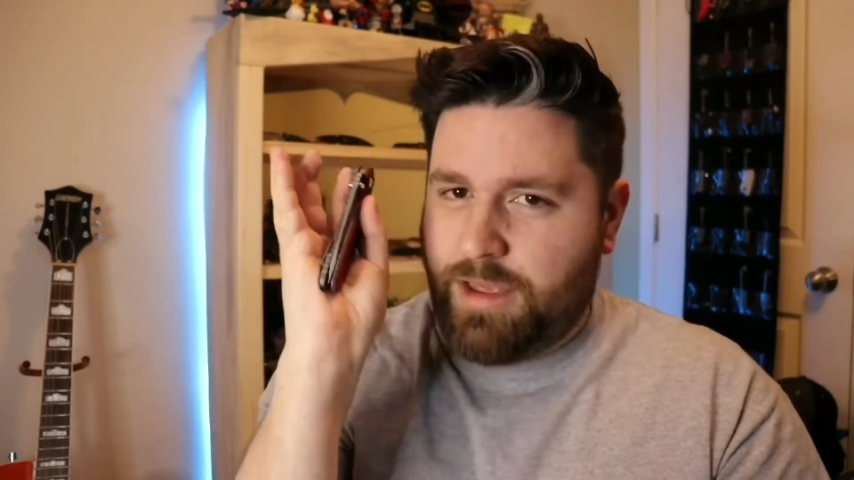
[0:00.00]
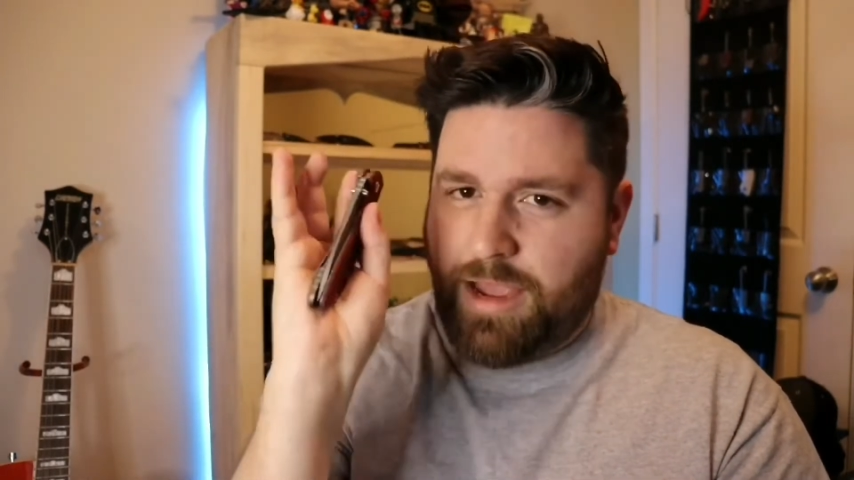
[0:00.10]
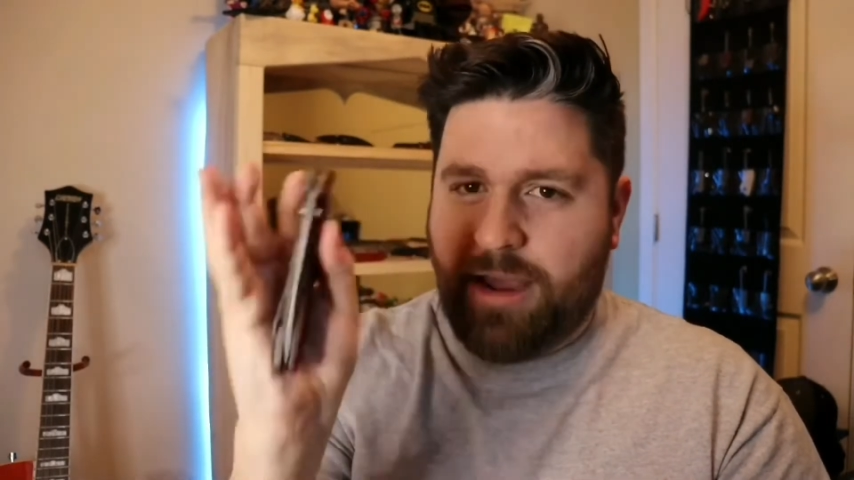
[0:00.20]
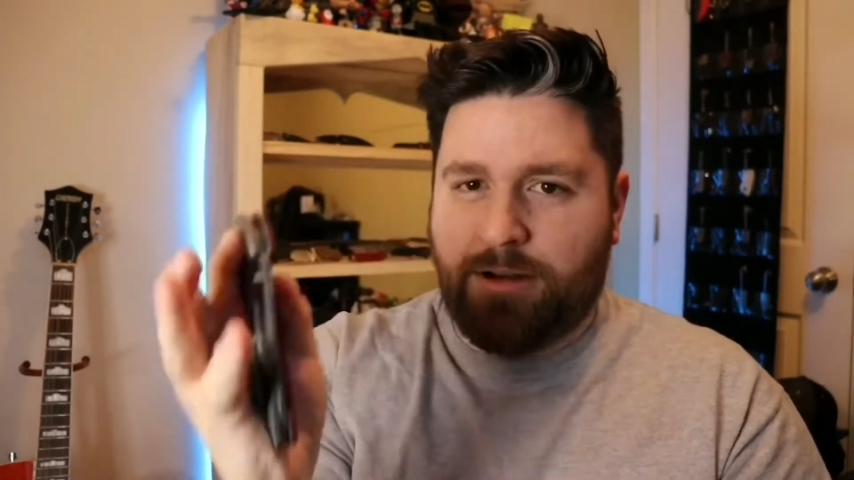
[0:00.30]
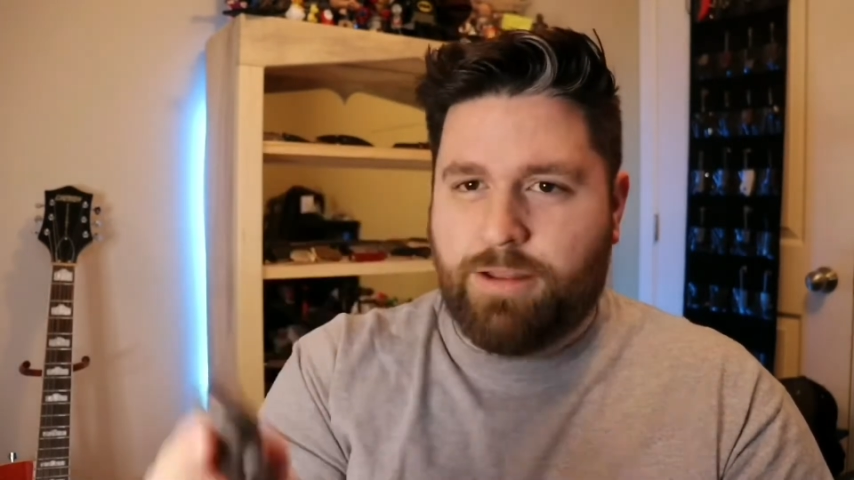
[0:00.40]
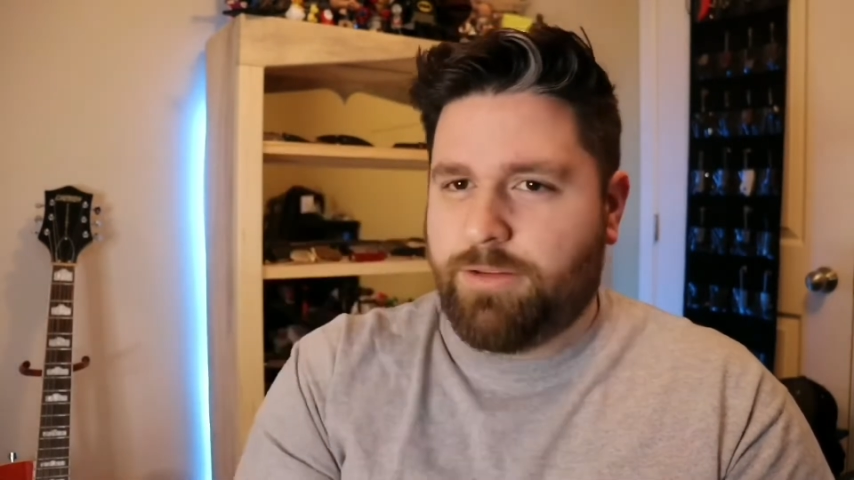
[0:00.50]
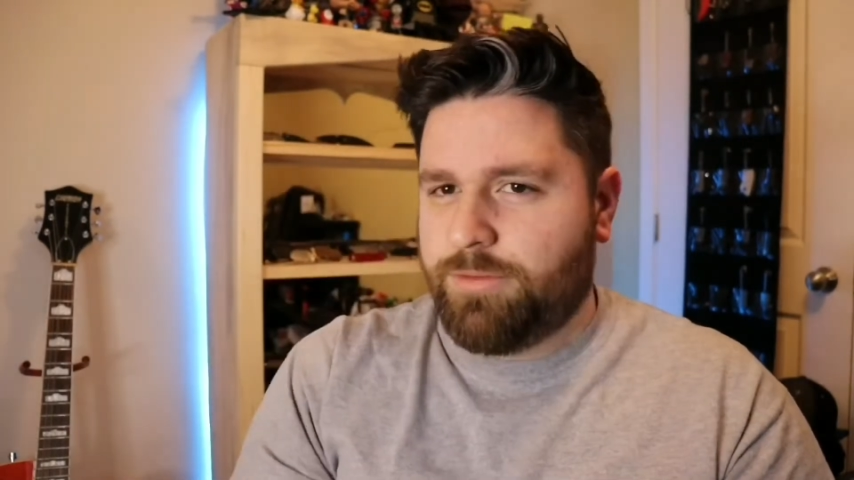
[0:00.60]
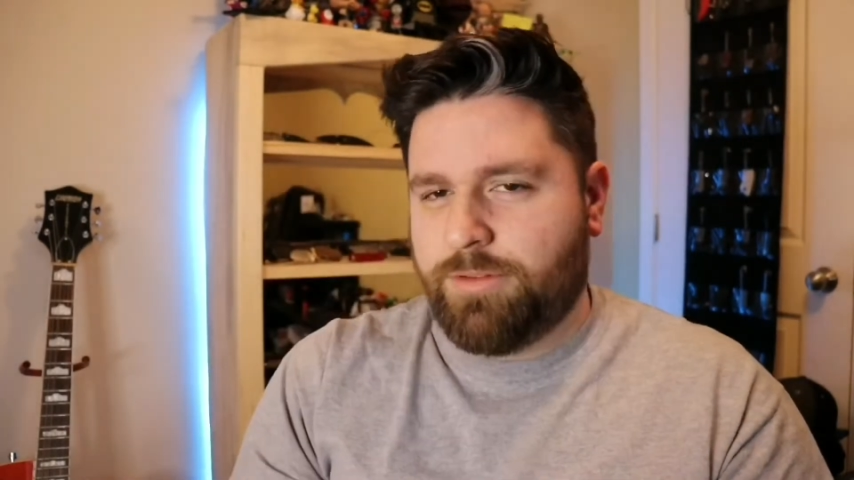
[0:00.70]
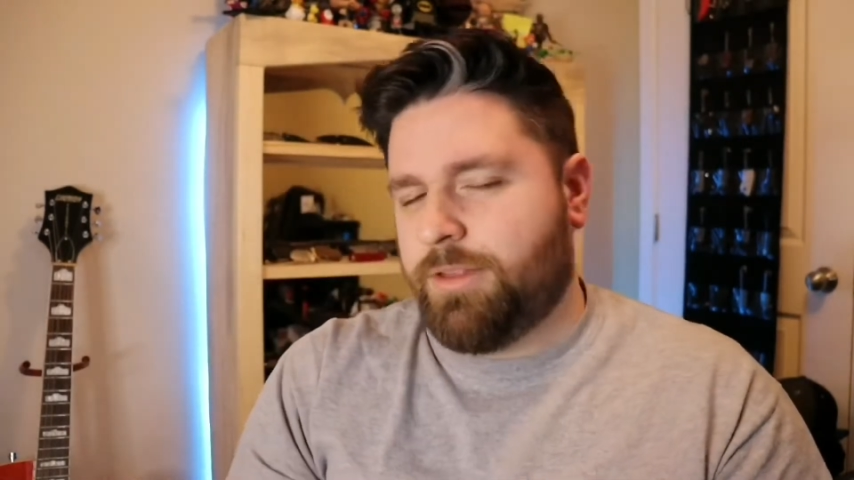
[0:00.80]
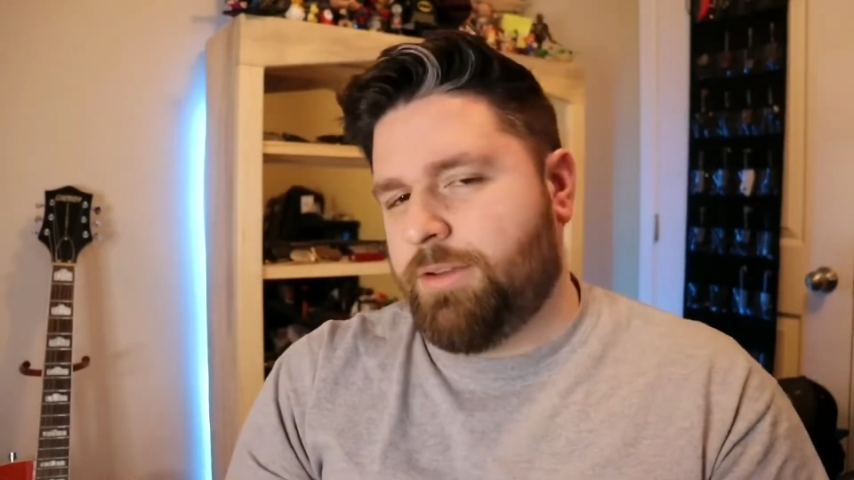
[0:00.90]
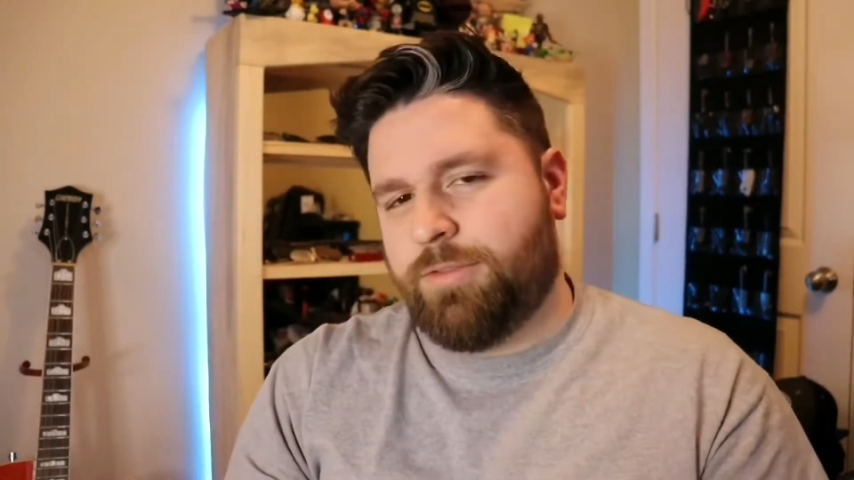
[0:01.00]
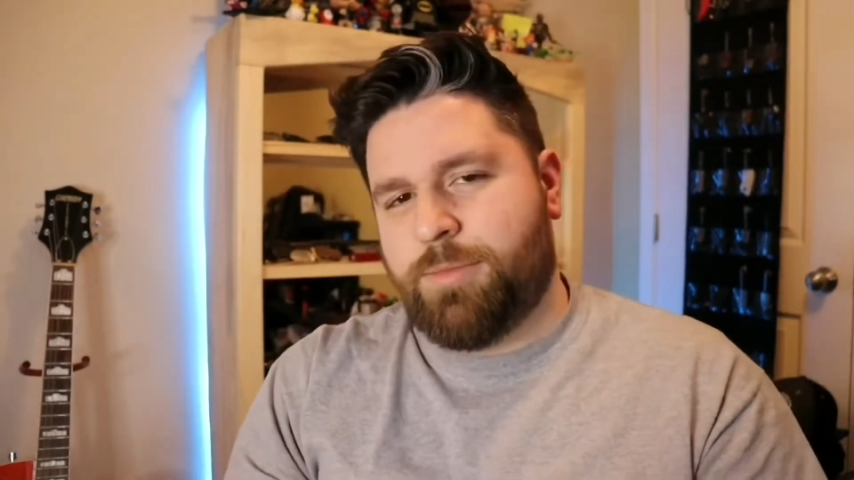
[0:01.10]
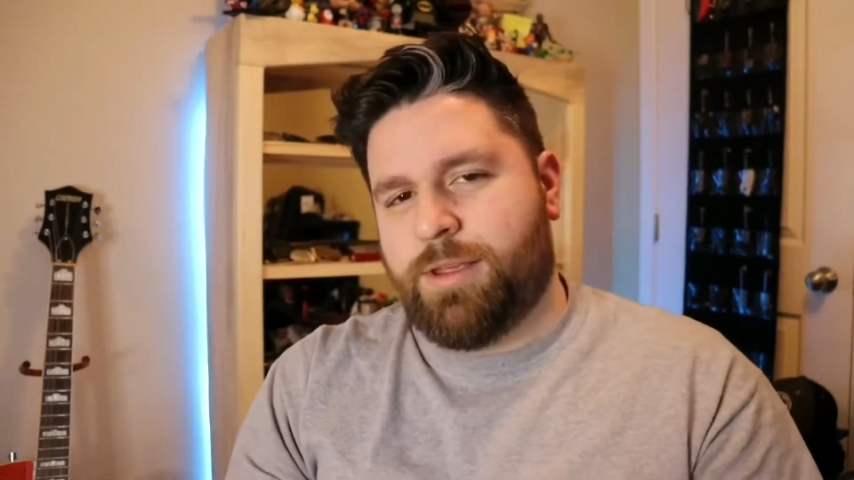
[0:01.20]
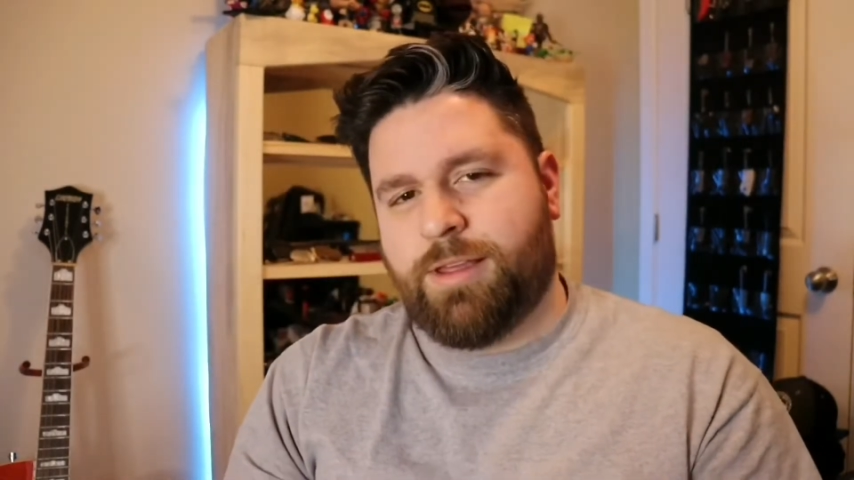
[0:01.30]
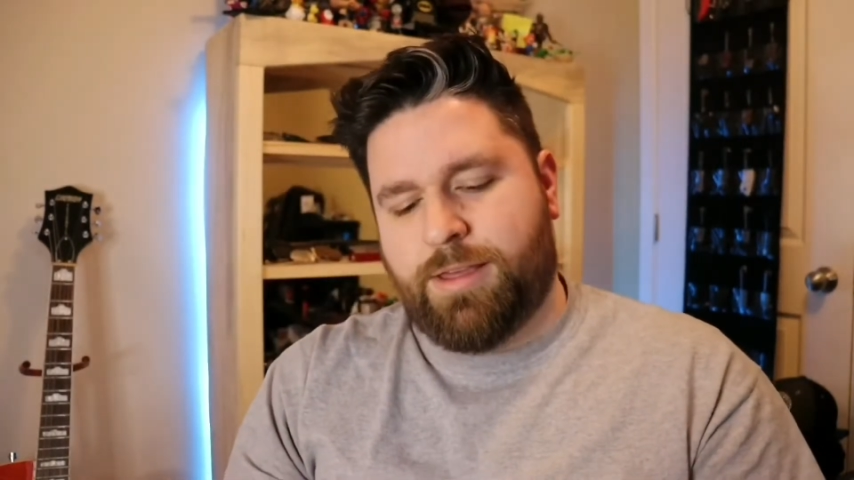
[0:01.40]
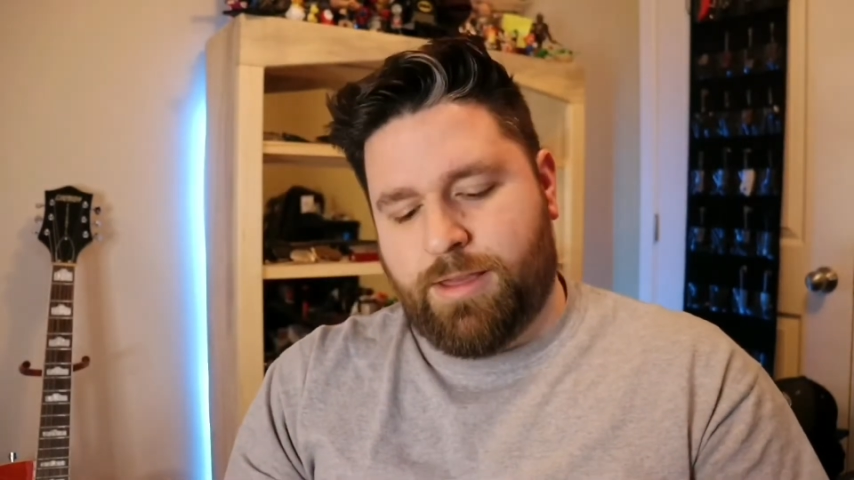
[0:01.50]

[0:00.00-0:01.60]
at all for the life of me.